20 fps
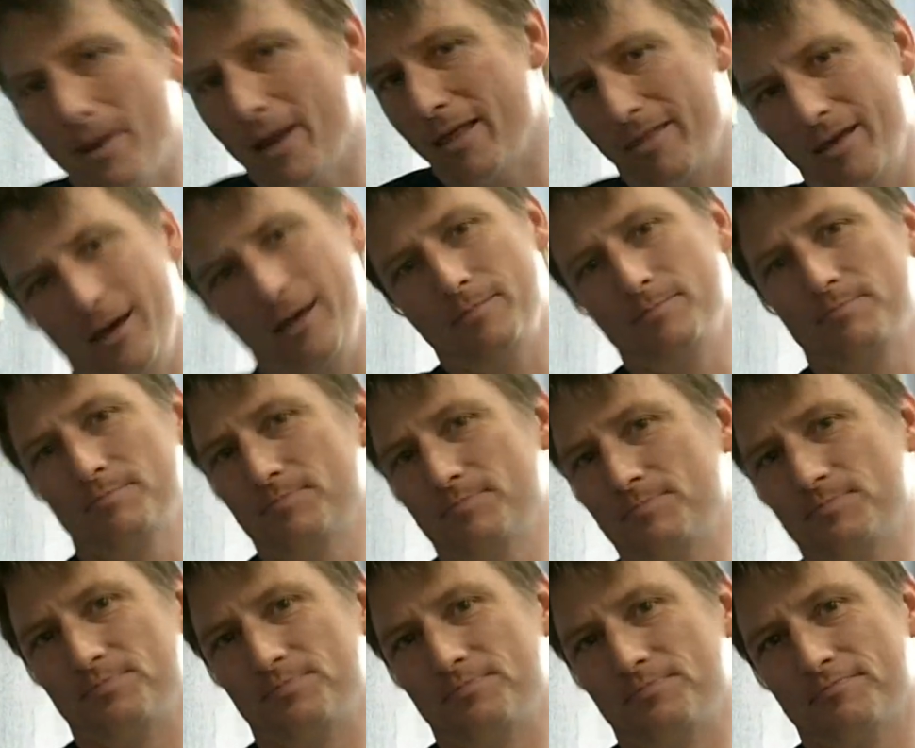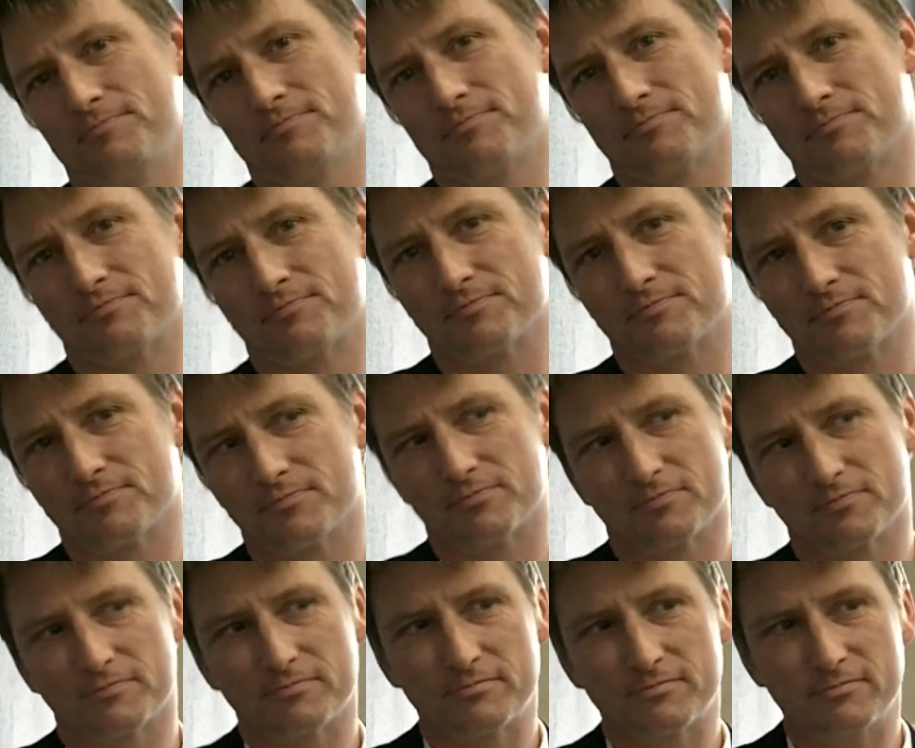brother. That's right. Sitting
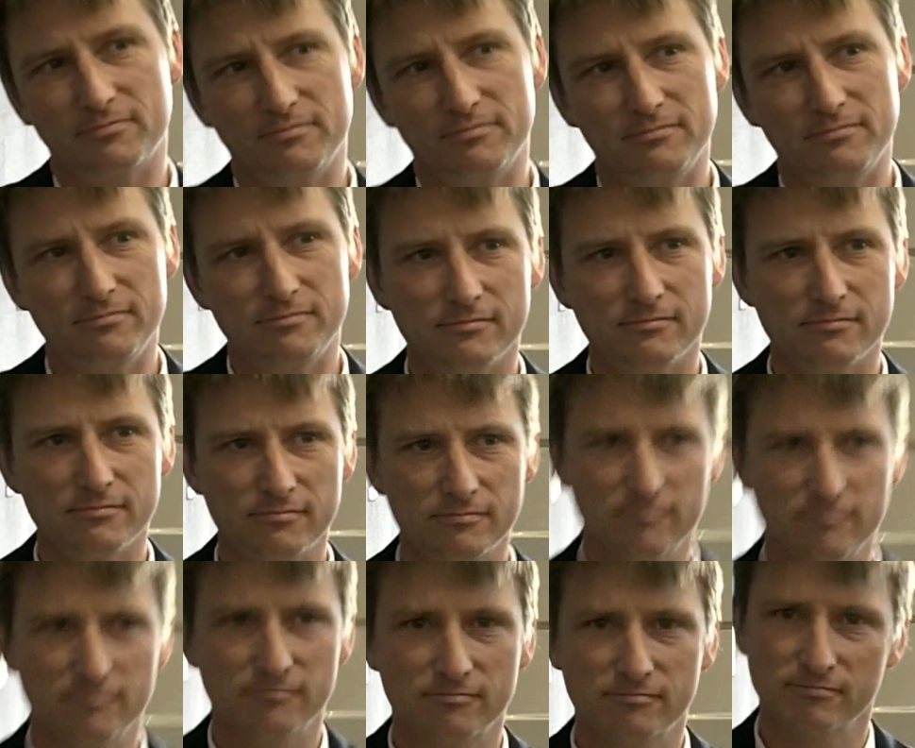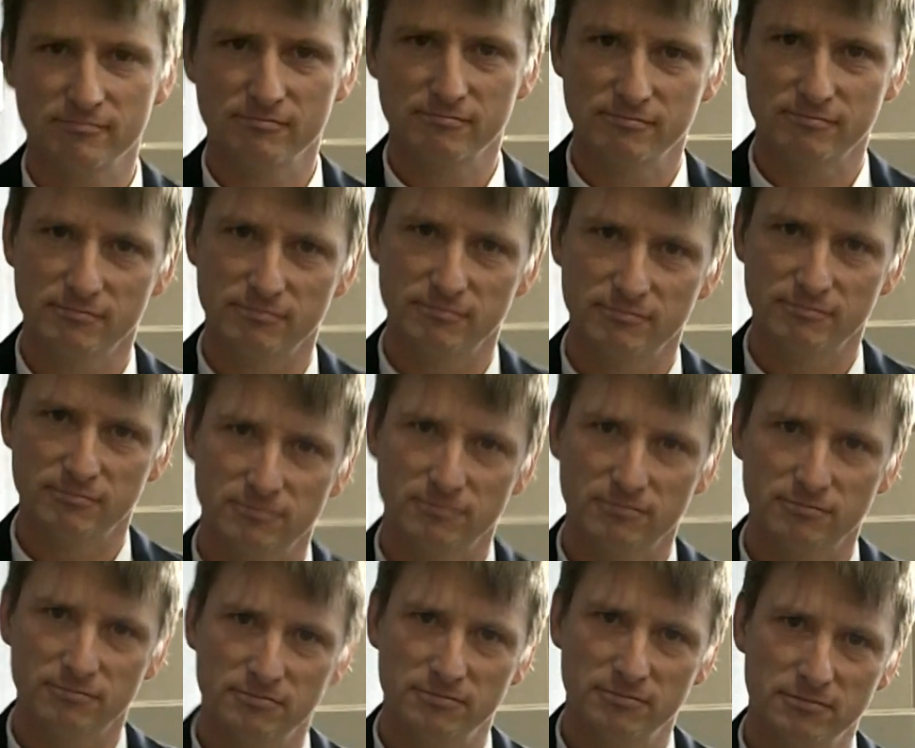here in Orlando,
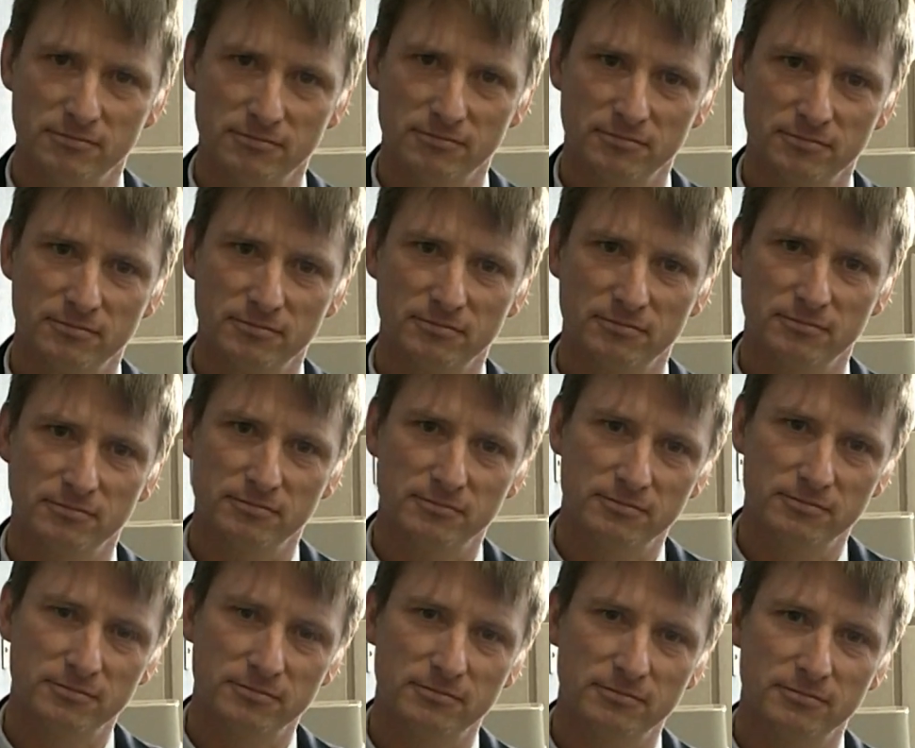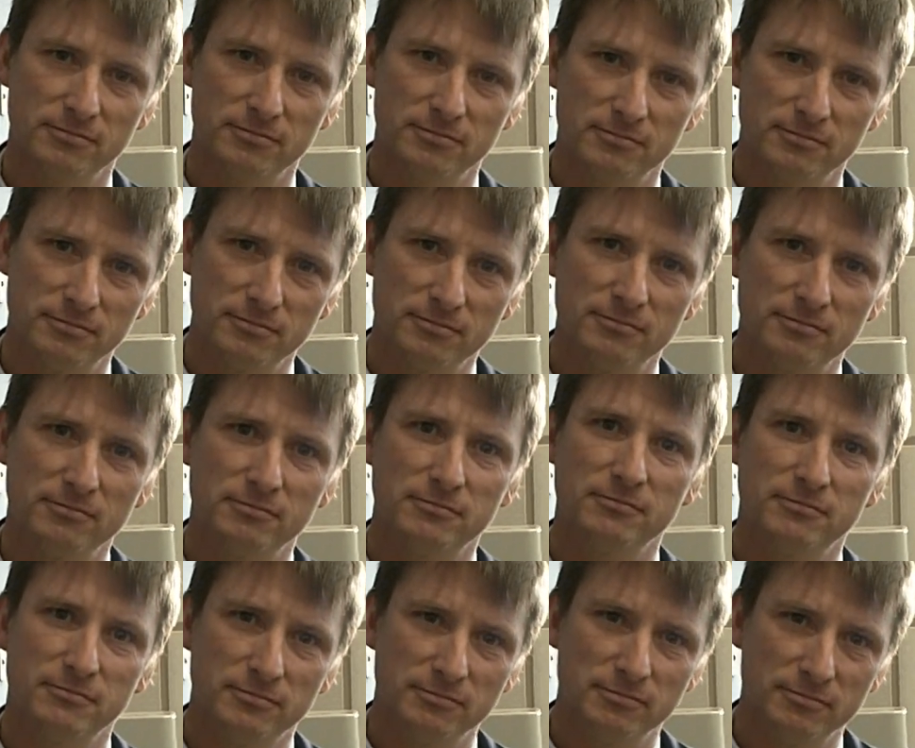you know, a couple of white guys in
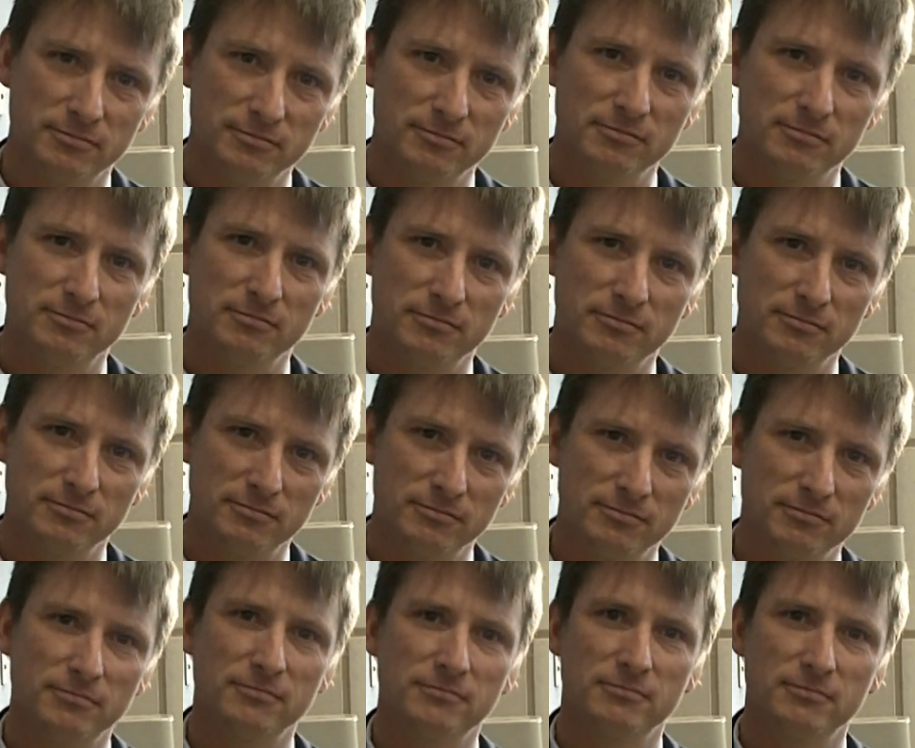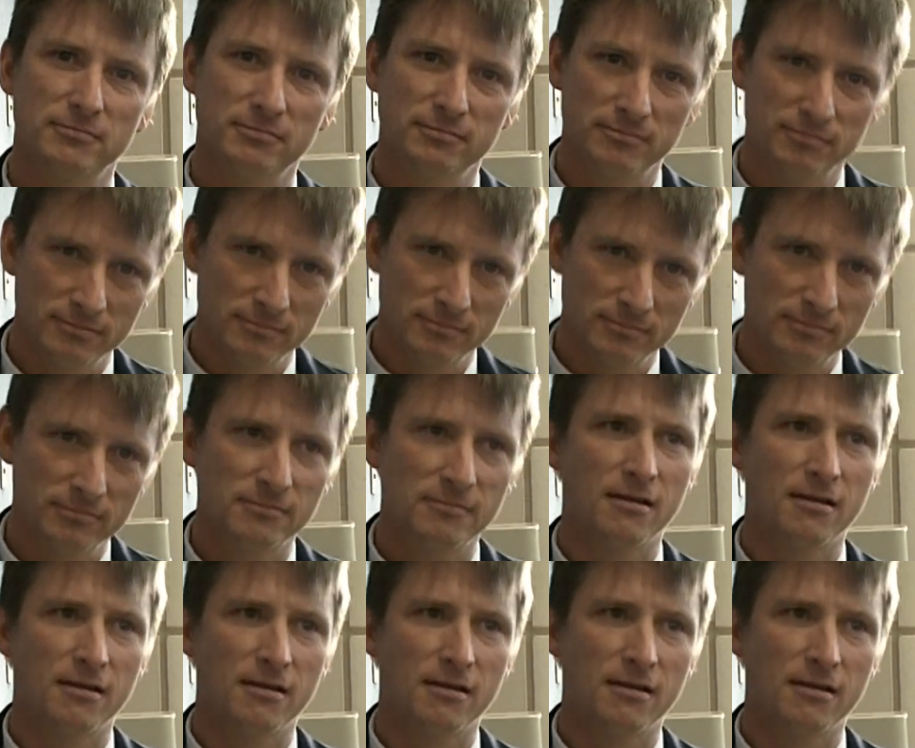suits who would rather be someplace else.